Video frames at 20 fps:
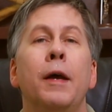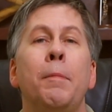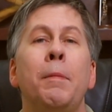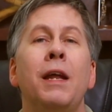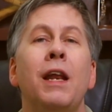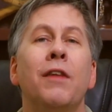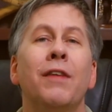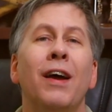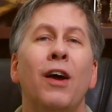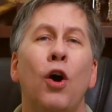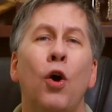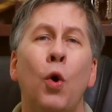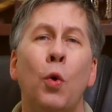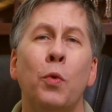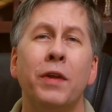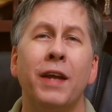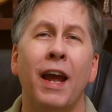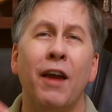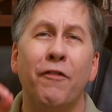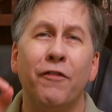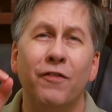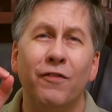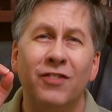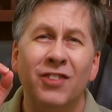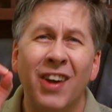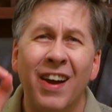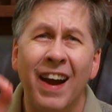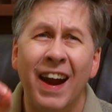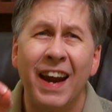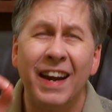meaning that only a
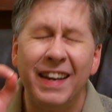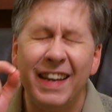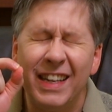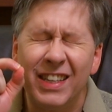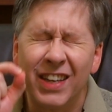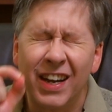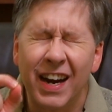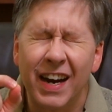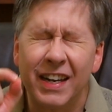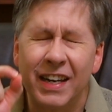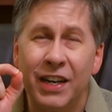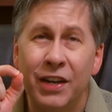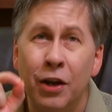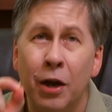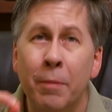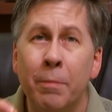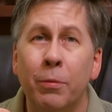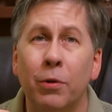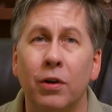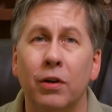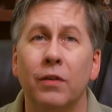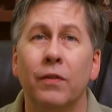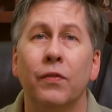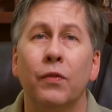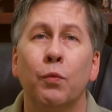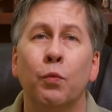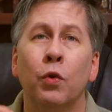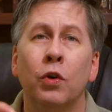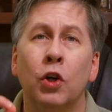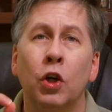tiny, tiny number
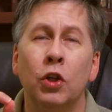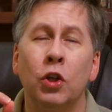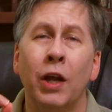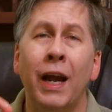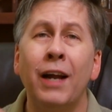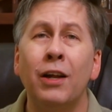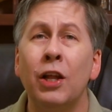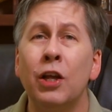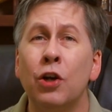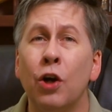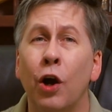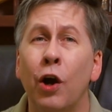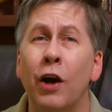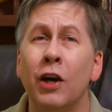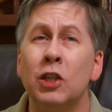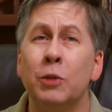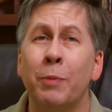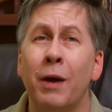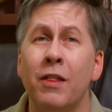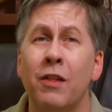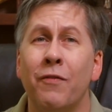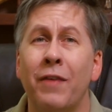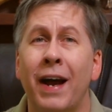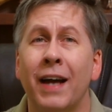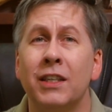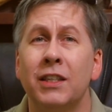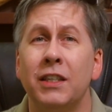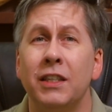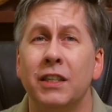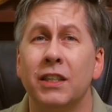were likely caused by the
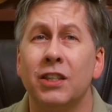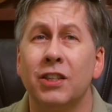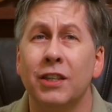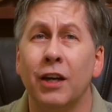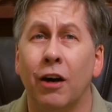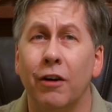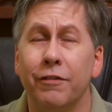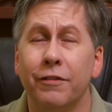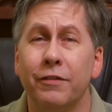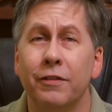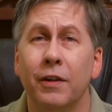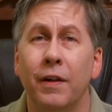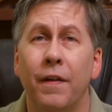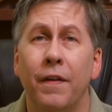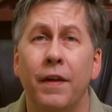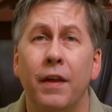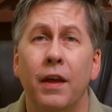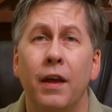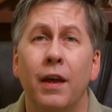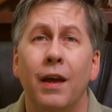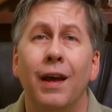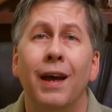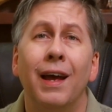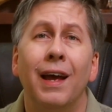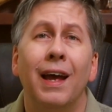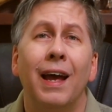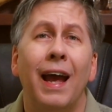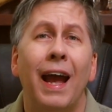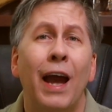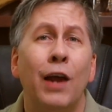vaccine itself.
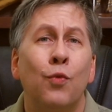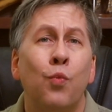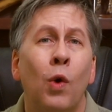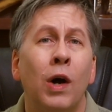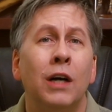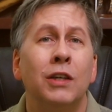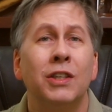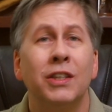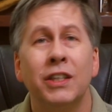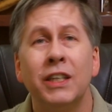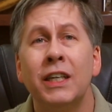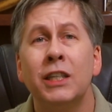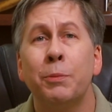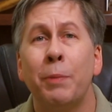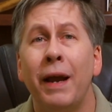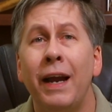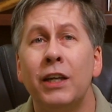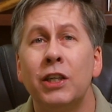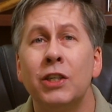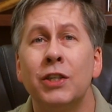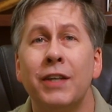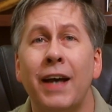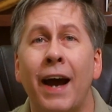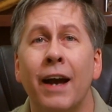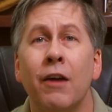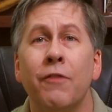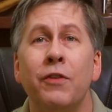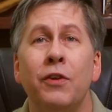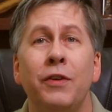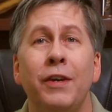And while six patients
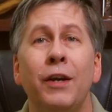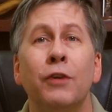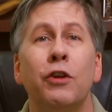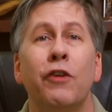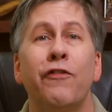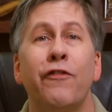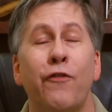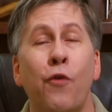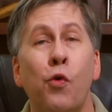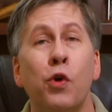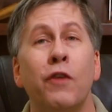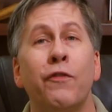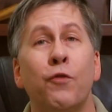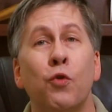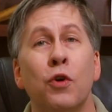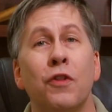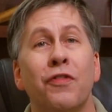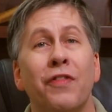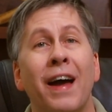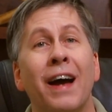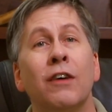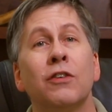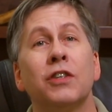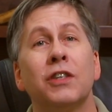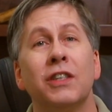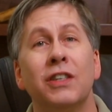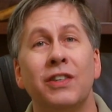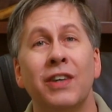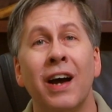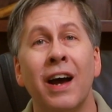out of the nearly
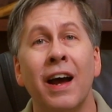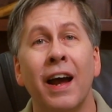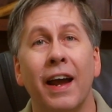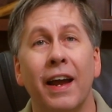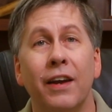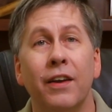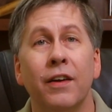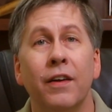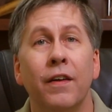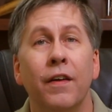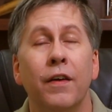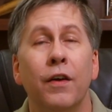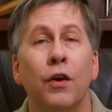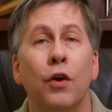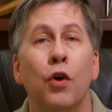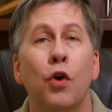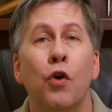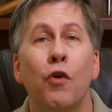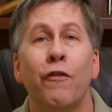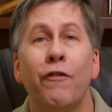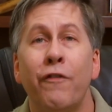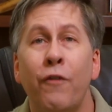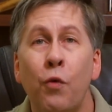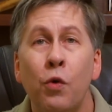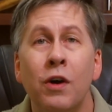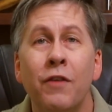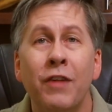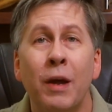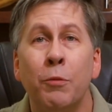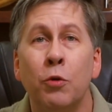44,000 died,
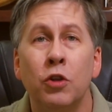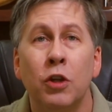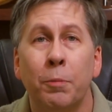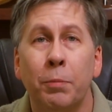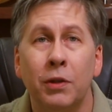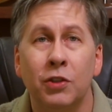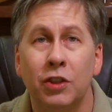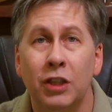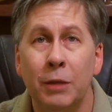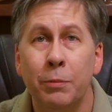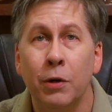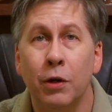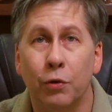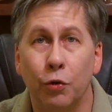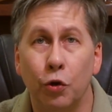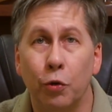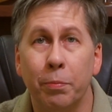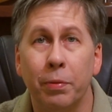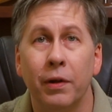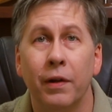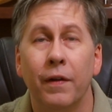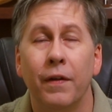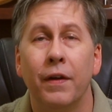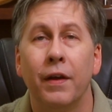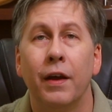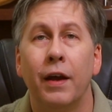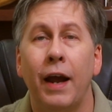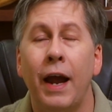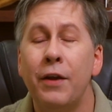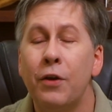four of them were in the placebo group
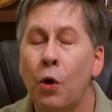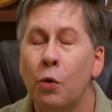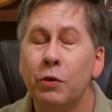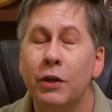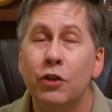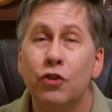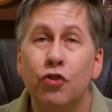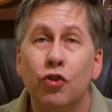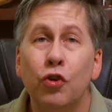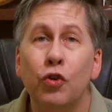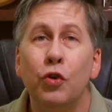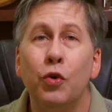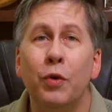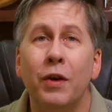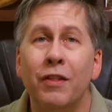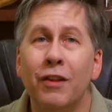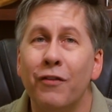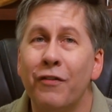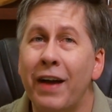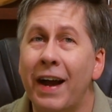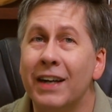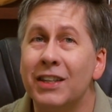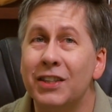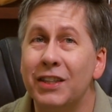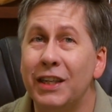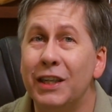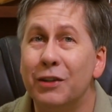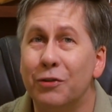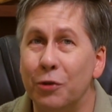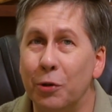and only two in the
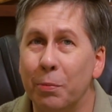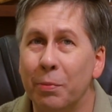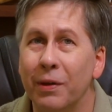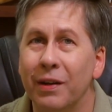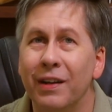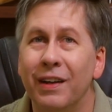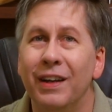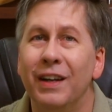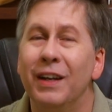vaccine group.